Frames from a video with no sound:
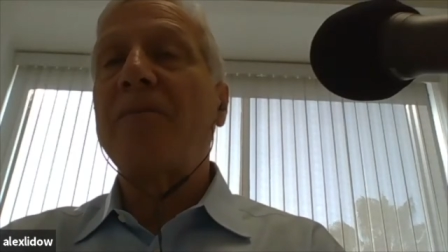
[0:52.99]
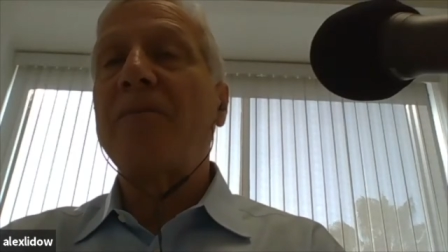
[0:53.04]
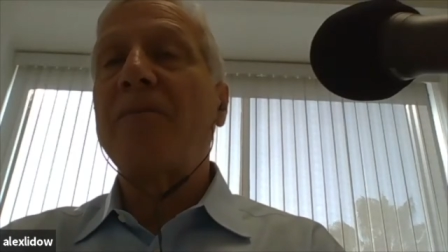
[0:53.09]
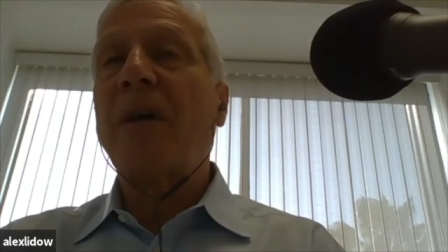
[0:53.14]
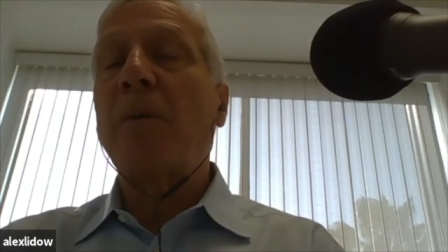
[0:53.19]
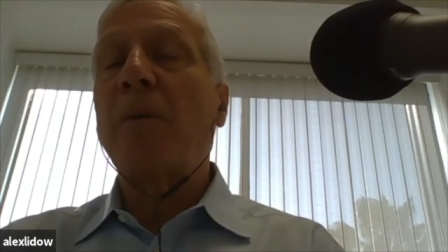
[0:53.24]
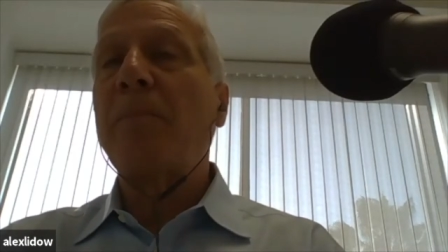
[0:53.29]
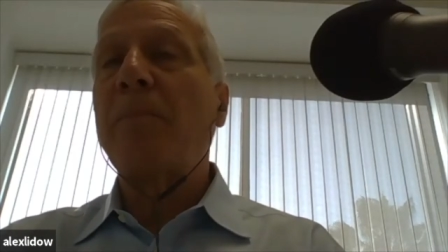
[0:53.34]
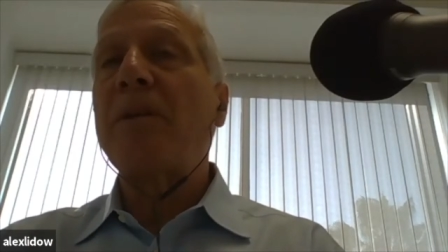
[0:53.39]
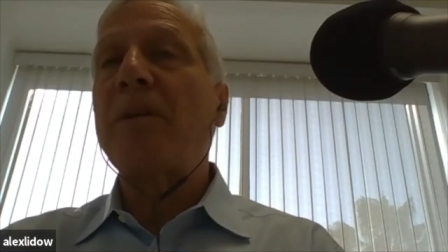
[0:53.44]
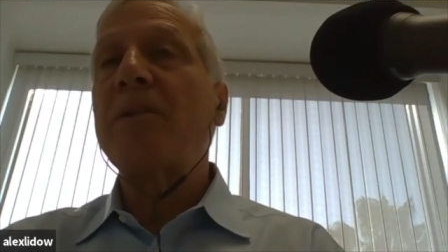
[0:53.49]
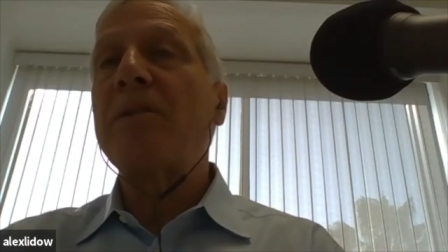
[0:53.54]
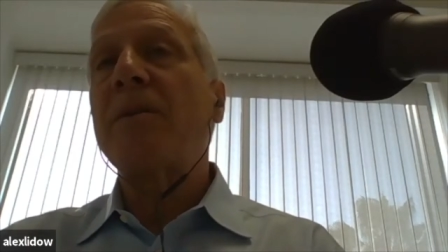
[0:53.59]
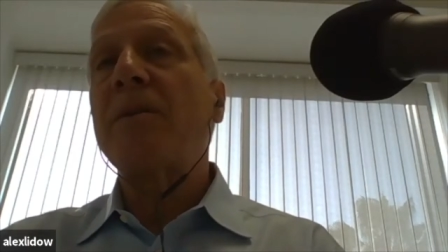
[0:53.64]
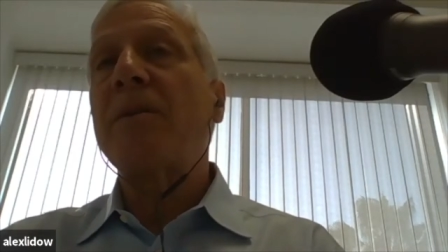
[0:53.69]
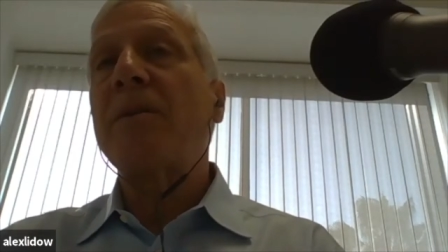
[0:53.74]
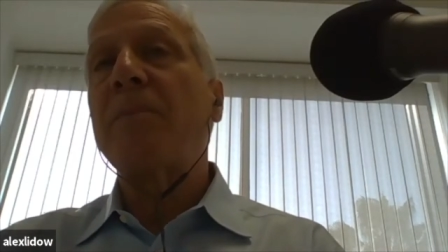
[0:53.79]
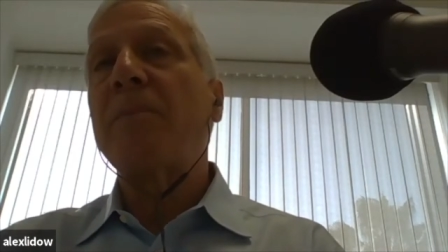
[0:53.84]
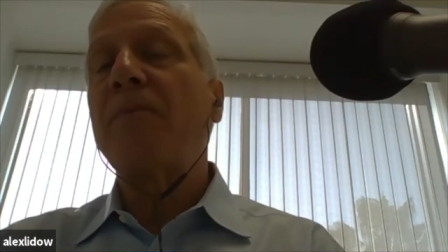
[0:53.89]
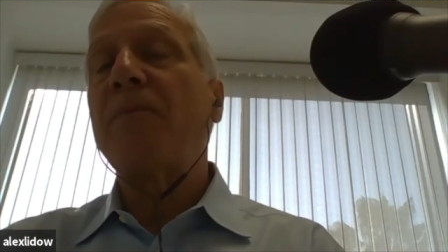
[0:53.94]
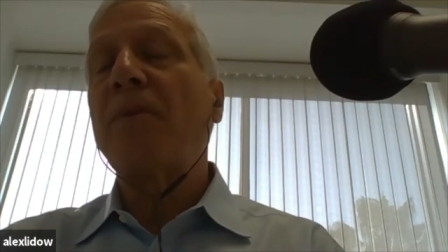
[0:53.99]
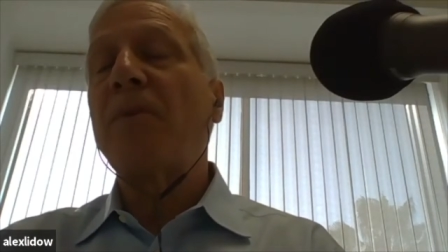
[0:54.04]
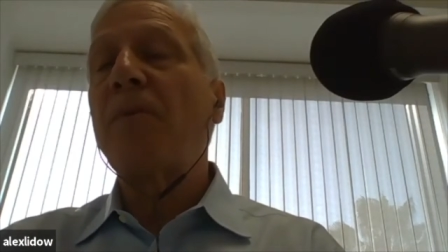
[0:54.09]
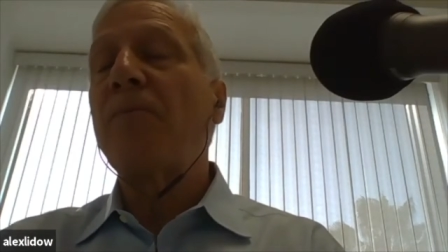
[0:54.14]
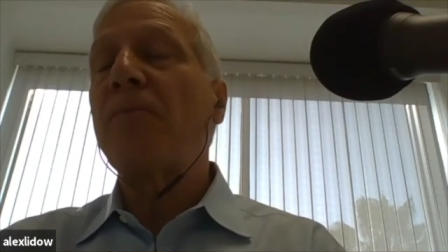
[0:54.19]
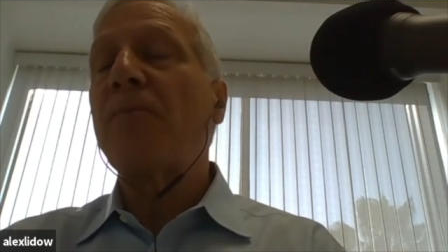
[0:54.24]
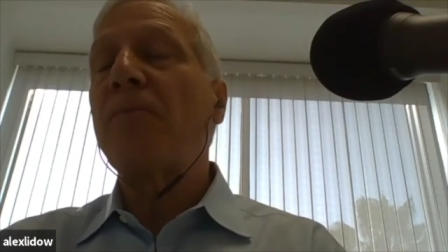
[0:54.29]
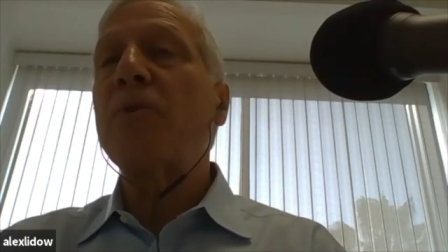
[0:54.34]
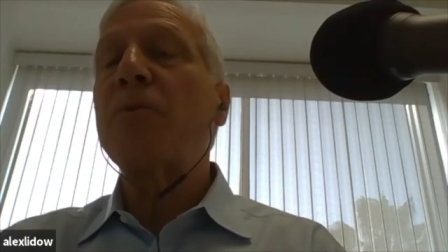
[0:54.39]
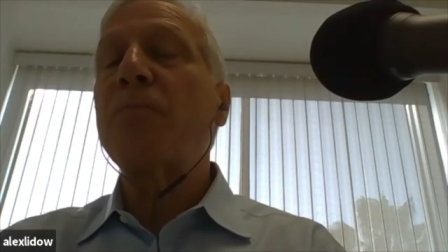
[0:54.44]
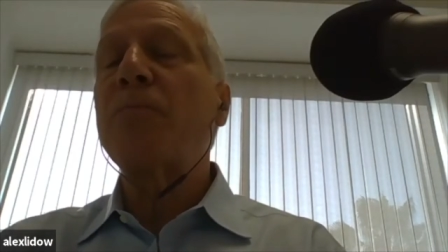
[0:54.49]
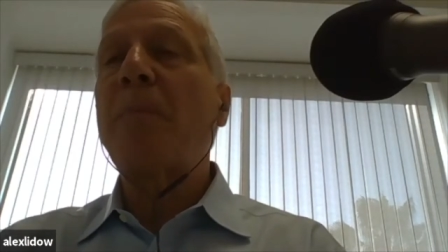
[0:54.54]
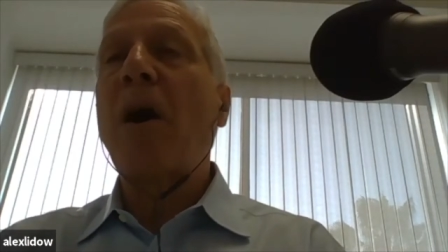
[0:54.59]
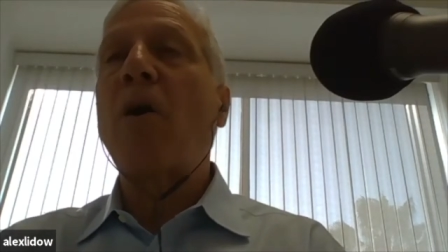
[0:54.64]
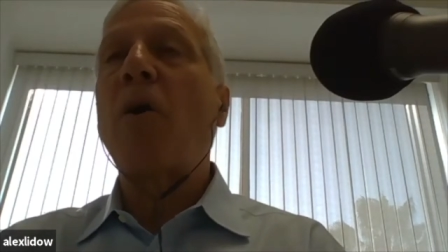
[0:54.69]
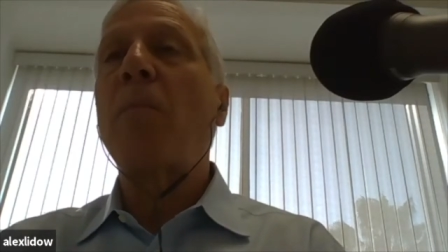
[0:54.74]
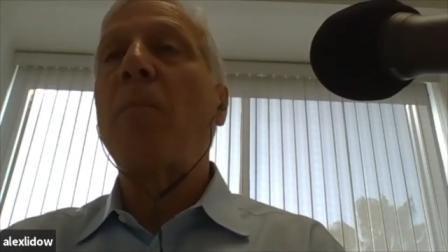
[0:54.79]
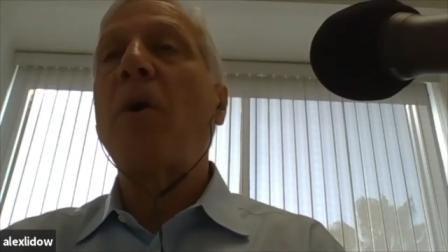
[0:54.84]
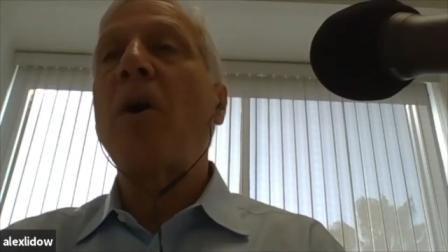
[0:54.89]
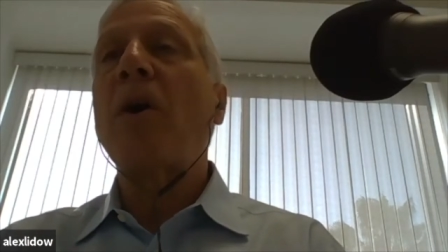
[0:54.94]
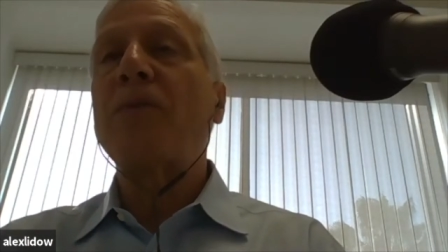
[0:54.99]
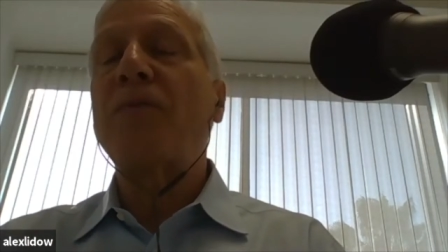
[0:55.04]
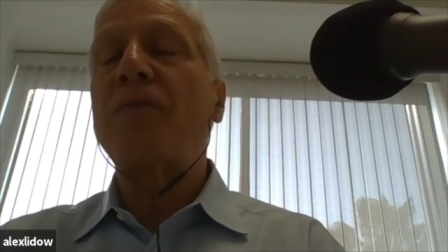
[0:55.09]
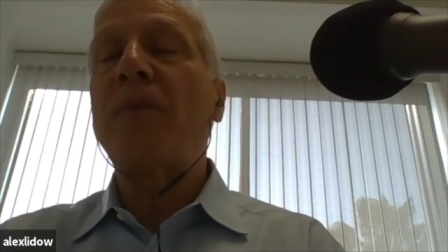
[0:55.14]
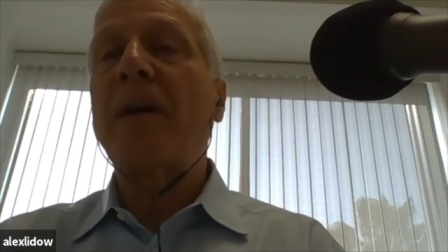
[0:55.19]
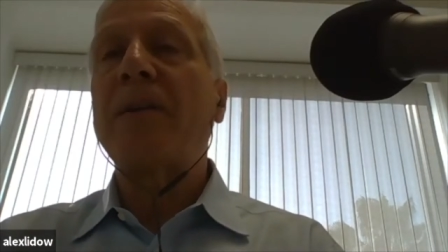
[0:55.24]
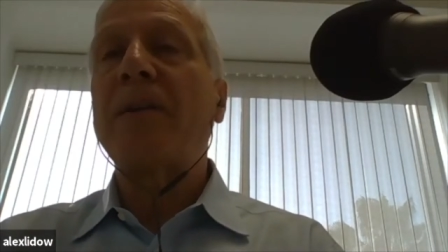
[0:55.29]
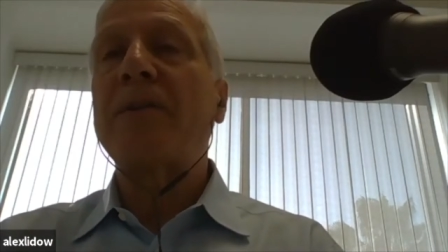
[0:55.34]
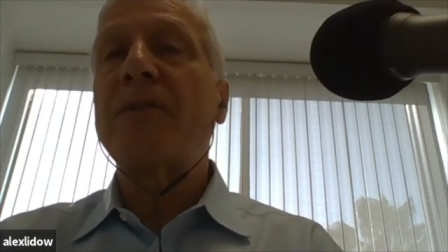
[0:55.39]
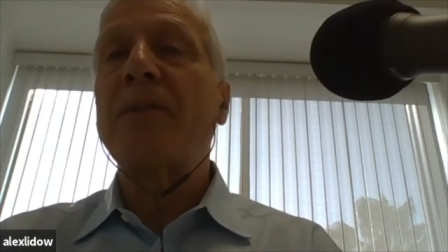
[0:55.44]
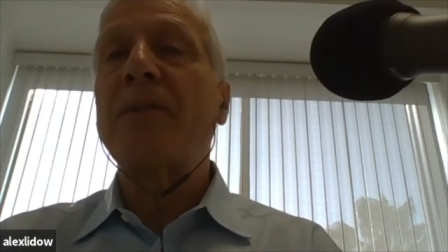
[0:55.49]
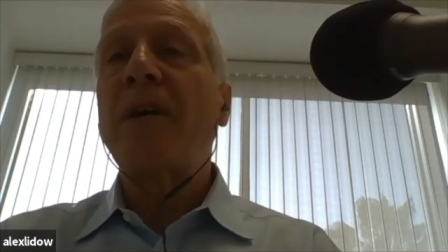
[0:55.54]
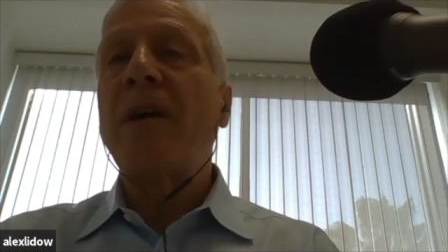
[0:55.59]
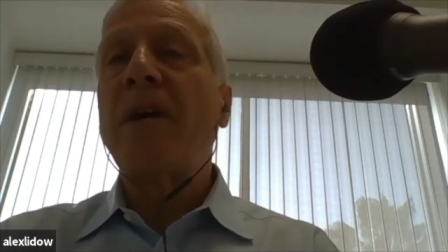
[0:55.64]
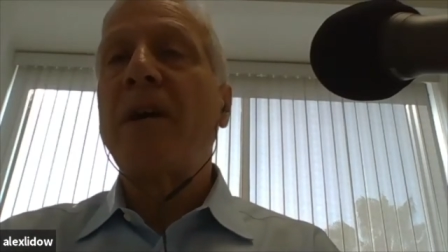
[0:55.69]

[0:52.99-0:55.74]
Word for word: developing some of the very first power MOSFETs.